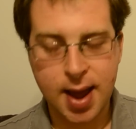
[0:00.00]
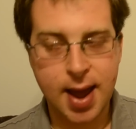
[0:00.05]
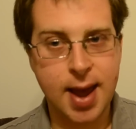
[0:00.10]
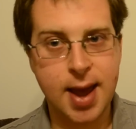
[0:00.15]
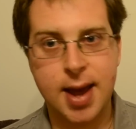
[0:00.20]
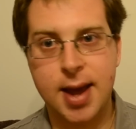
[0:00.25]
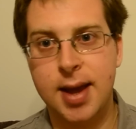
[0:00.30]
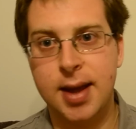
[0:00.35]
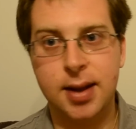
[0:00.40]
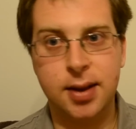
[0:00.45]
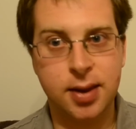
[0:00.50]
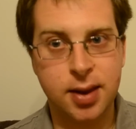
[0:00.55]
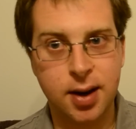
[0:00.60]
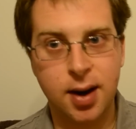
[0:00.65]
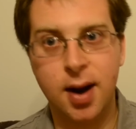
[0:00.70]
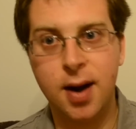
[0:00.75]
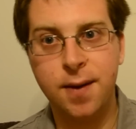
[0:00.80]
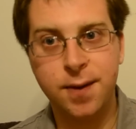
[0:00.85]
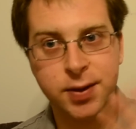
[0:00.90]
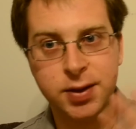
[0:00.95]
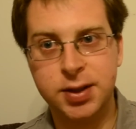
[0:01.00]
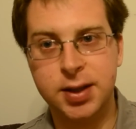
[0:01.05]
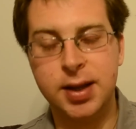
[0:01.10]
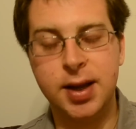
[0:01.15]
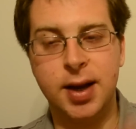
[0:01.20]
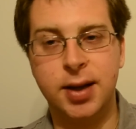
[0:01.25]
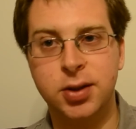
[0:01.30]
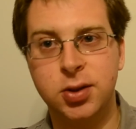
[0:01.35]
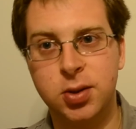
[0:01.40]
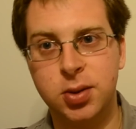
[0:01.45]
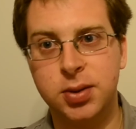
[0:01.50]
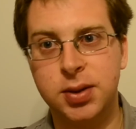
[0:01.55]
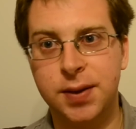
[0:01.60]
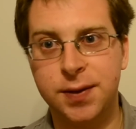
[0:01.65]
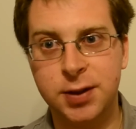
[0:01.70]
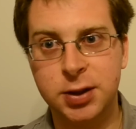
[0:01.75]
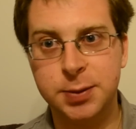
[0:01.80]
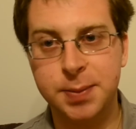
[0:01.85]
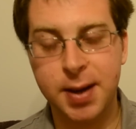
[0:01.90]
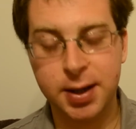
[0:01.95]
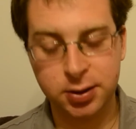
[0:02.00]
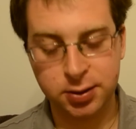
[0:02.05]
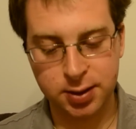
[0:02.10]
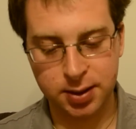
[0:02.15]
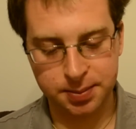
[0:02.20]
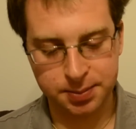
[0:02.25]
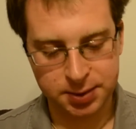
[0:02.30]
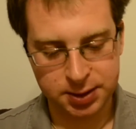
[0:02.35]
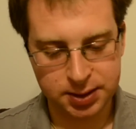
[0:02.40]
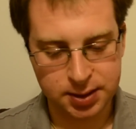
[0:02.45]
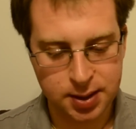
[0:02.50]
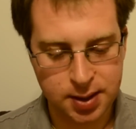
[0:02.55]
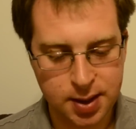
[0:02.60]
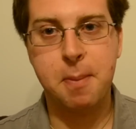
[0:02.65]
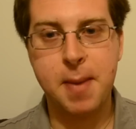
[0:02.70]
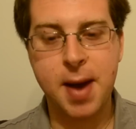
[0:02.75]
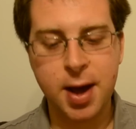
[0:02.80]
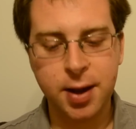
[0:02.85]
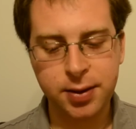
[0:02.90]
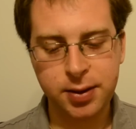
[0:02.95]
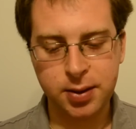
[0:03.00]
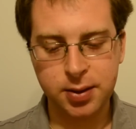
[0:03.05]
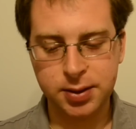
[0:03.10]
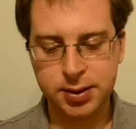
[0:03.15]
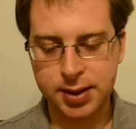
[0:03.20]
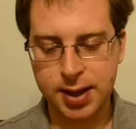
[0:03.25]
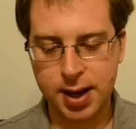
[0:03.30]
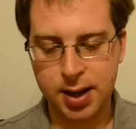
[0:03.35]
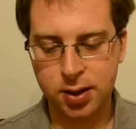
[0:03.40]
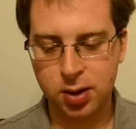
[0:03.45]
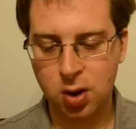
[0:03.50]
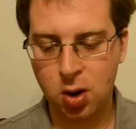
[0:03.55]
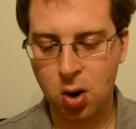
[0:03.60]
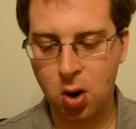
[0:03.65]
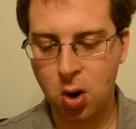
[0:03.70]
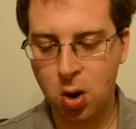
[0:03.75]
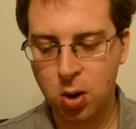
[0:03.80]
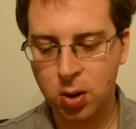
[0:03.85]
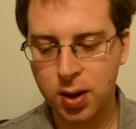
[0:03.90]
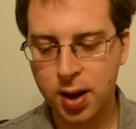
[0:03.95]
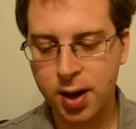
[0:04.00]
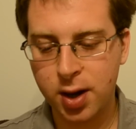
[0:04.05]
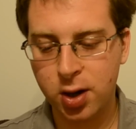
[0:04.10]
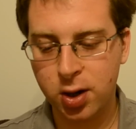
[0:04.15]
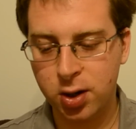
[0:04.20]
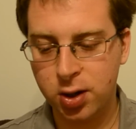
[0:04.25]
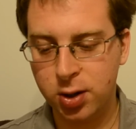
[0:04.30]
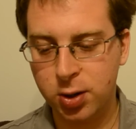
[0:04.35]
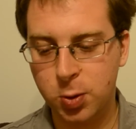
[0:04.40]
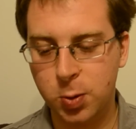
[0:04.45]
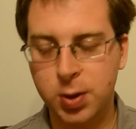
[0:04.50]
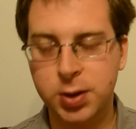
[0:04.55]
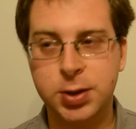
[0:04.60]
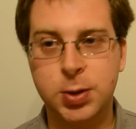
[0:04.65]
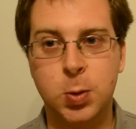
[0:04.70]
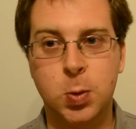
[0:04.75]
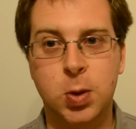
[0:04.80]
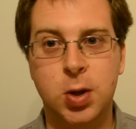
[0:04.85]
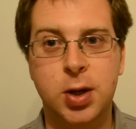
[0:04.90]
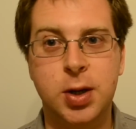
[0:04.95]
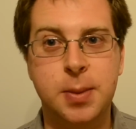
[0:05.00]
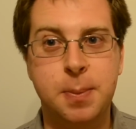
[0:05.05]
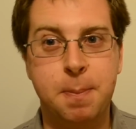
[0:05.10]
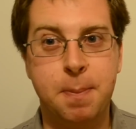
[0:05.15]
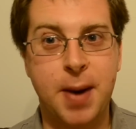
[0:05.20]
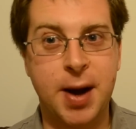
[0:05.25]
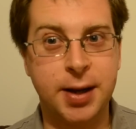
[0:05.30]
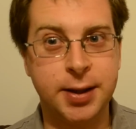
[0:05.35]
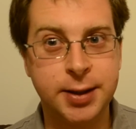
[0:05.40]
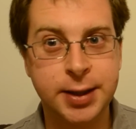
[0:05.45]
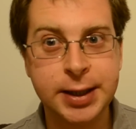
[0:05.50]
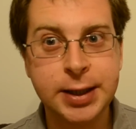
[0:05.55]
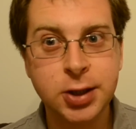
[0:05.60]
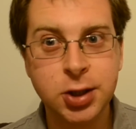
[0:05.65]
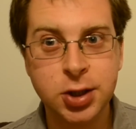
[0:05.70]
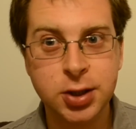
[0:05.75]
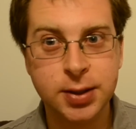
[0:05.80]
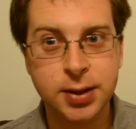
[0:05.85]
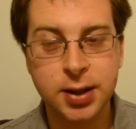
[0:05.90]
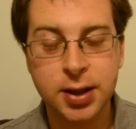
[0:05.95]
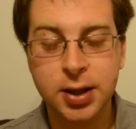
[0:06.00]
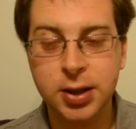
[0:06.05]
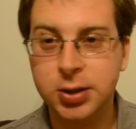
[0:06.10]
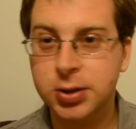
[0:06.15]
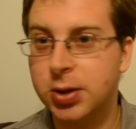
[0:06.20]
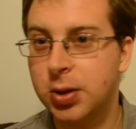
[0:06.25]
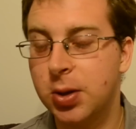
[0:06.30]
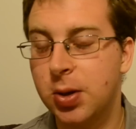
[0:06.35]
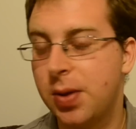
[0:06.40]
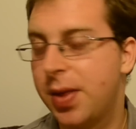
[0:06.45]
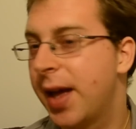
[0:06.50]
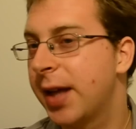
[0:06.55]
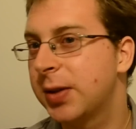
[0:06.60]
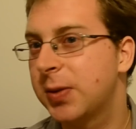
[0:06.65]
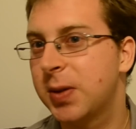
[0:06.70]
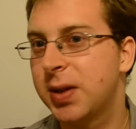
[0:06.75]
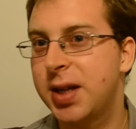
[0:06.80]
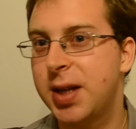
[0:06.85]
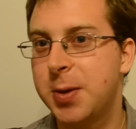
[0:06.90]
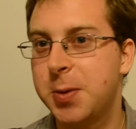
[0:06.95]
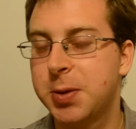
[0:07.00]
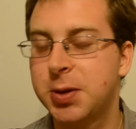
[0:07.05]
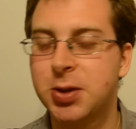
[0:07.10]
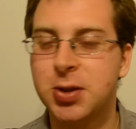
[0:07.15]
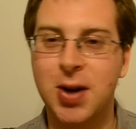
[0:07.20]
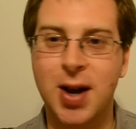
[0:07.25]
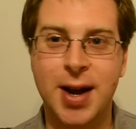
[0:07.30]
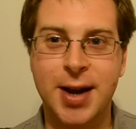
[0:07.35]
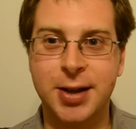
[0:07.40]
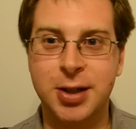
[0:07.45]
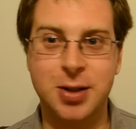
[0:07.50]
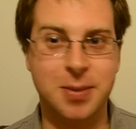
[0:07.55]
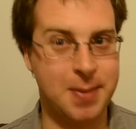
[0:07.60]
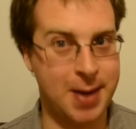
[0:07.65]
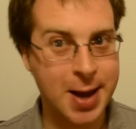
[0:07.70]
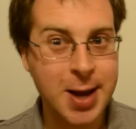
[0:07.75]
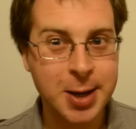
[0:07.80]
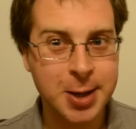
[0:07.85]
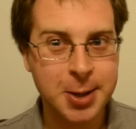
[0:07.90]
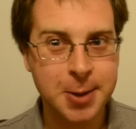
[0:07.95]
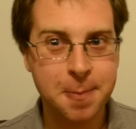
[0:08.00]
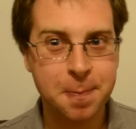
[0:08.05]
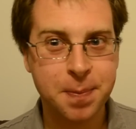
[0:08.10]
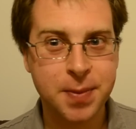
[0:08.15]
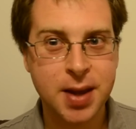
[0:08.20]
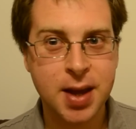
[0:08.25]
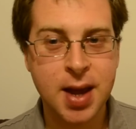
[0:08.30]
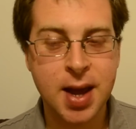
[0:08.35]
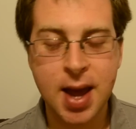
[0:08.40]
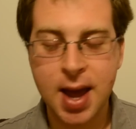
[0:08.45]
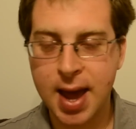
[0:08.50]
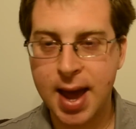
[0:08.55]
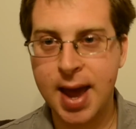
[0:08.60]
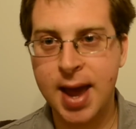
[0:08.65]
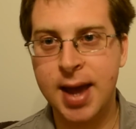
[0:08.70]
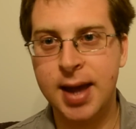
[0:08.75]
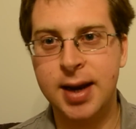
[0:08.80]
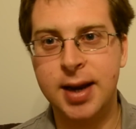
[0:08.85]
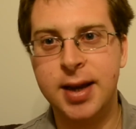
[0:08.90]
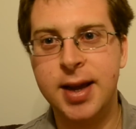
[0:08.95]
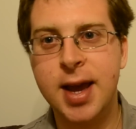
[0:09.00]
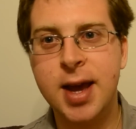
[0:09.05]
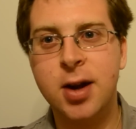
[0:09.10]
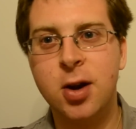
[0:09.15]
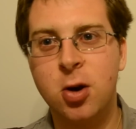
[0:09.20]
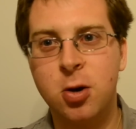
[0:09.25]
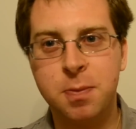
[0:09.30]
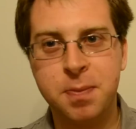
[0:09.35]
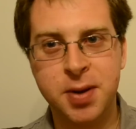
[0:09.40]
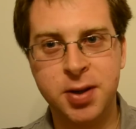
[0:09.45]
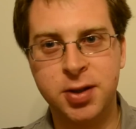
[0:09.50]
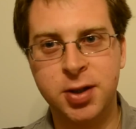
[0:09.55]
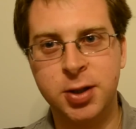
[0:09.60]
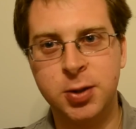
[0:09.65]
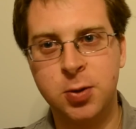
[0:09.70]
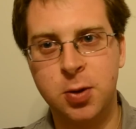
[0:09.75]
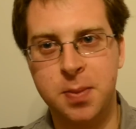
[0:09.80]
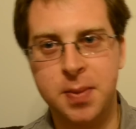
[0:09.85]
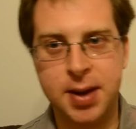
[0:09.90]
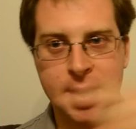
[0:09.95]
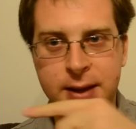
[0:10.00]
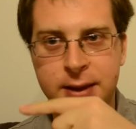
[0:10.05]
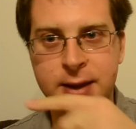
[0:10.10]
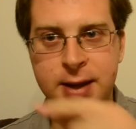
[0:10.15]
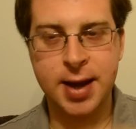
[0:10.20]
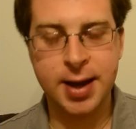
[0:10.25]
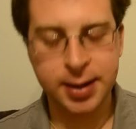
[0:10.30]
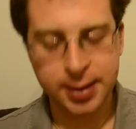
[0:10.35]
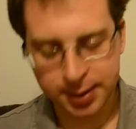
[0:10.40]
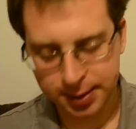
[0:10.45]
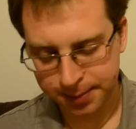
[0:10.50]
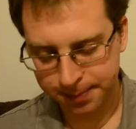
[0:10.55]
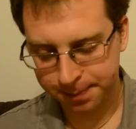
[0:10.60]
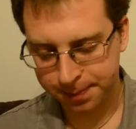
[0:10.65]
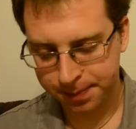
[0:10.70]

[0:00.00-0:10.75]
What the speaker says: And they're obviously on 2 different spectrums. Matthew said, all I heard was the word bondage, so that's what he was trying to make. And again, all pictures will be at the end.